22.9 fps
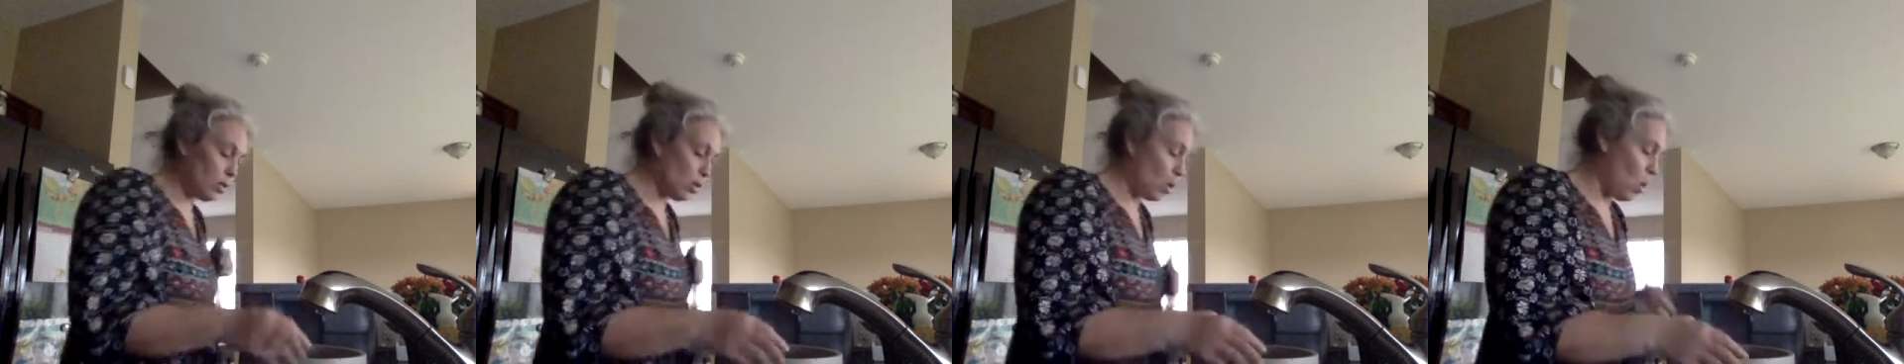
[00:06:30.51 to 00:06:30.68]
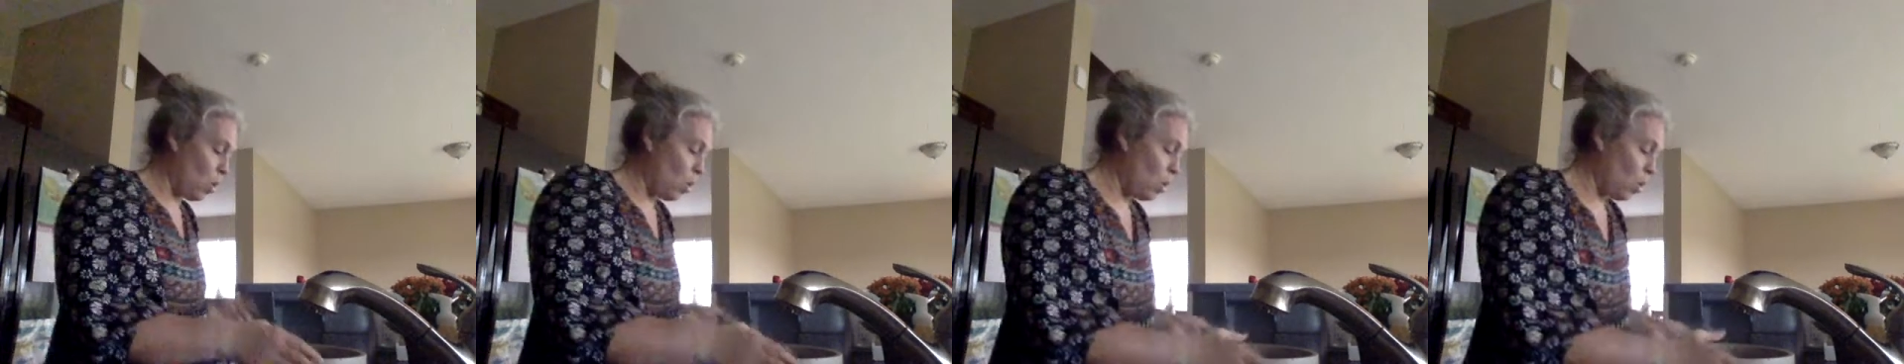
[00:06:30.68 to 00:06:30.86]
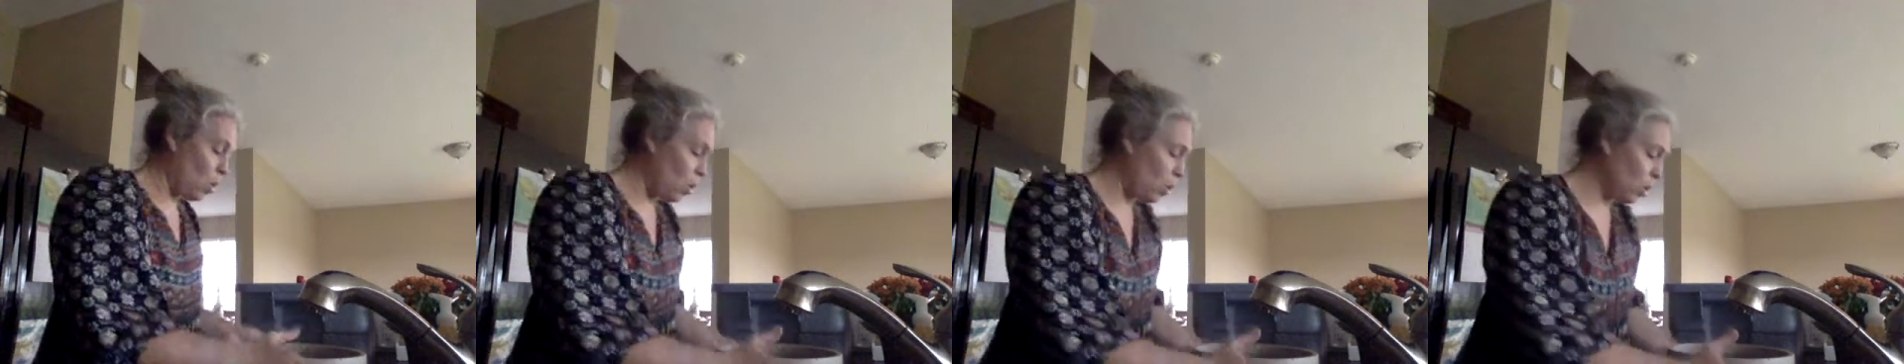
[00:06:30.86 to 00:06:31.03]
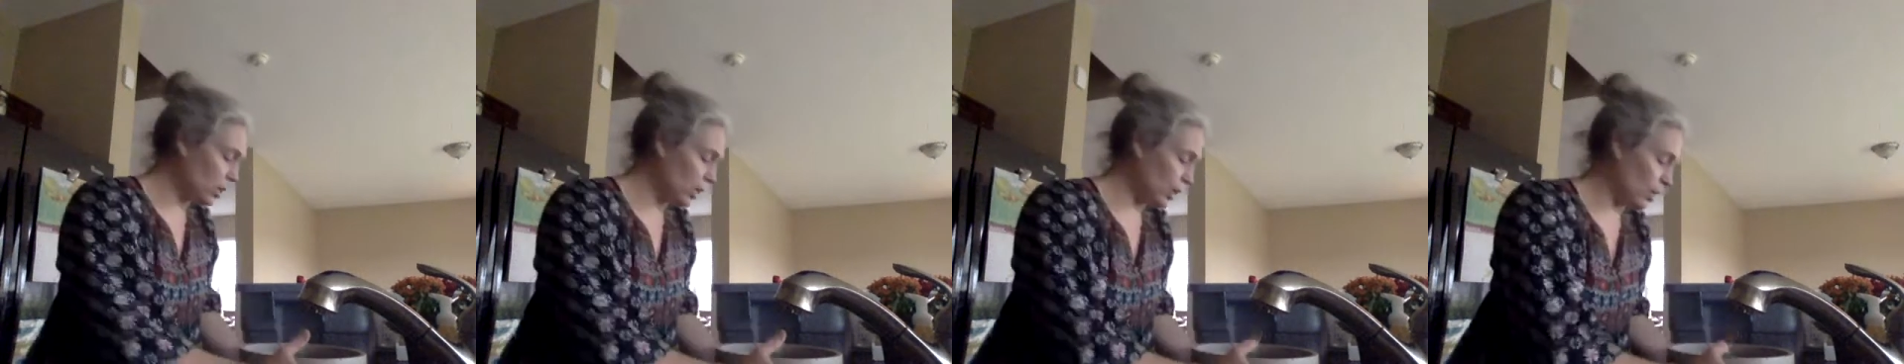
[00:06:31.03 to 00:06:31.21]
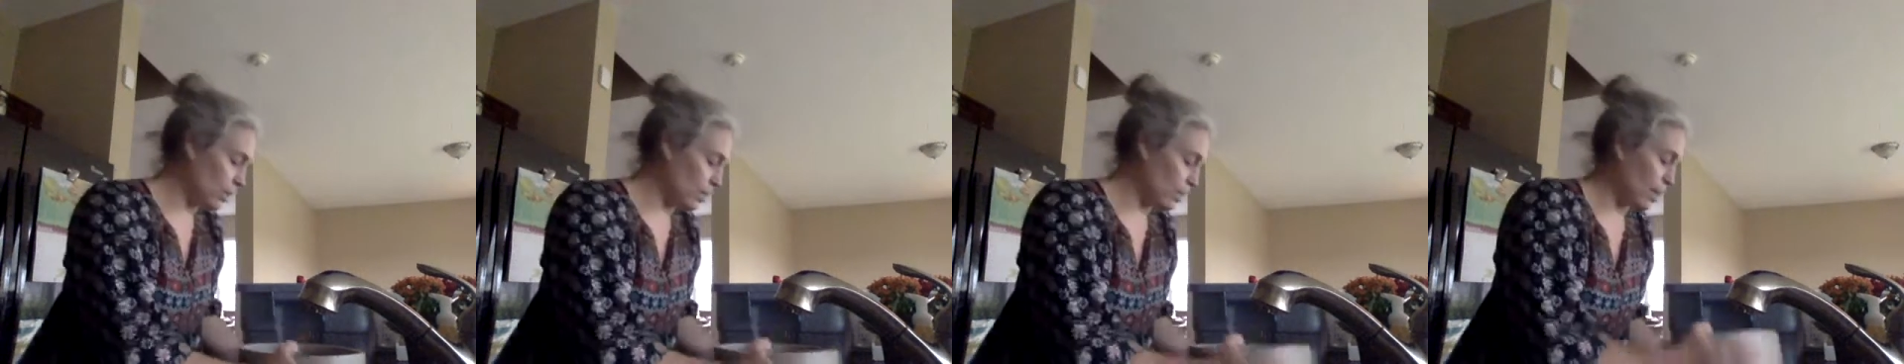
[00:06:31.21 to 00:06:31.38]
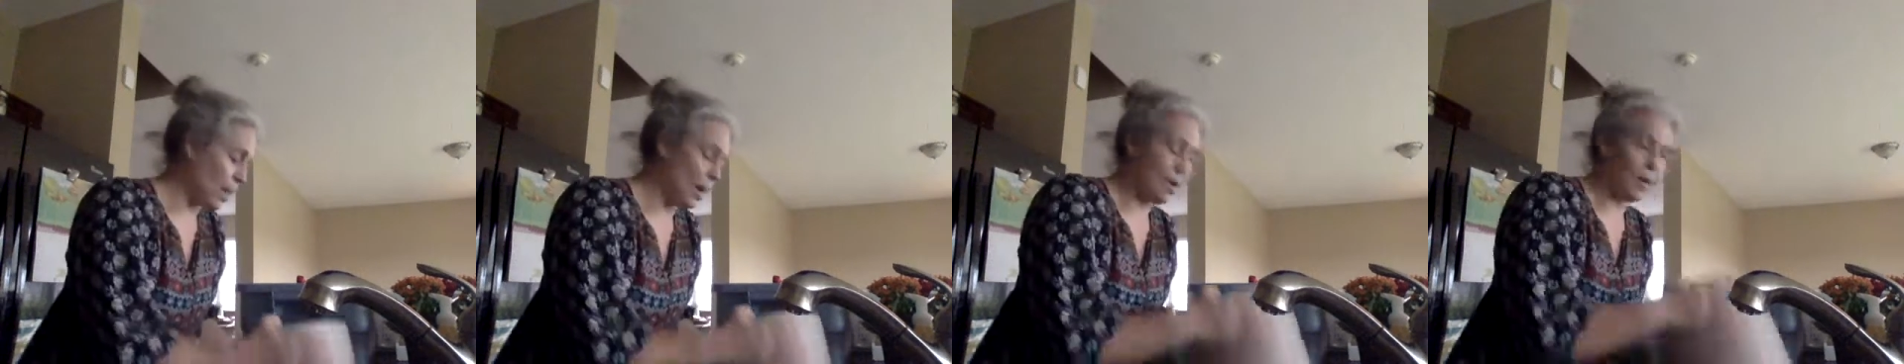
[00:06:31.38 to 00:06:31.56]
a hole in the
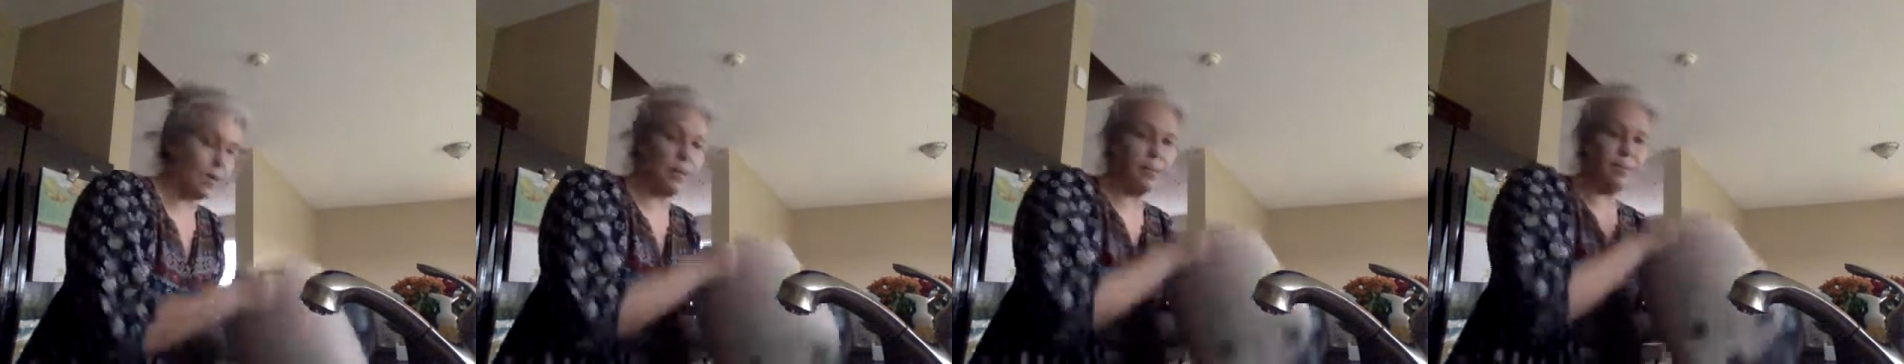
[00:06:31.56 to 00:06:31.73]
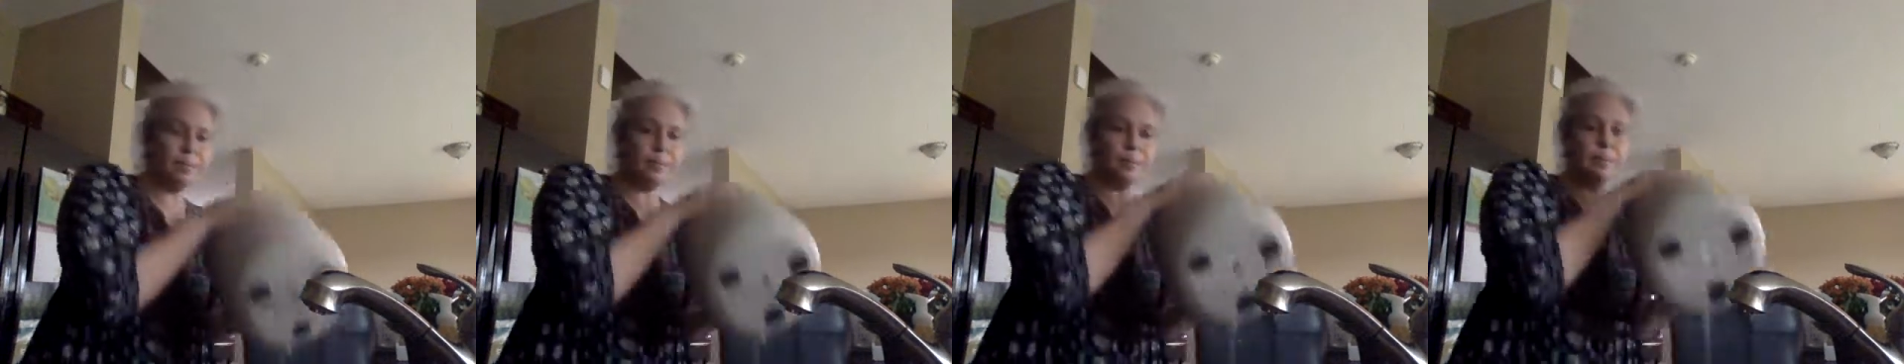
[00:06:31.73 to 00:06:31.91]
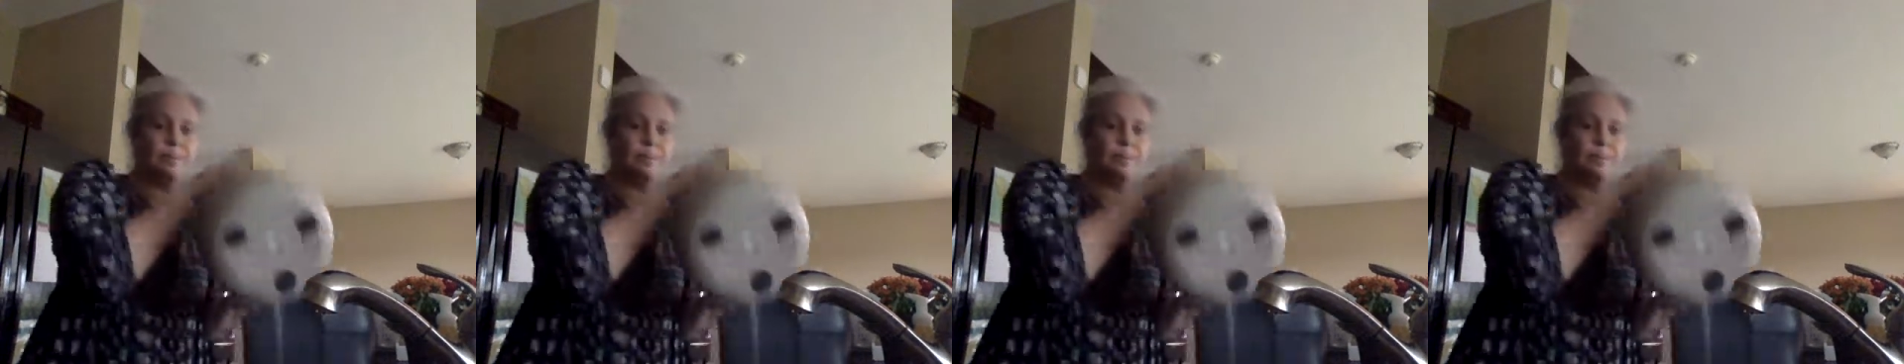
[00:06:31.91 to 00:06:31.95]
bottom.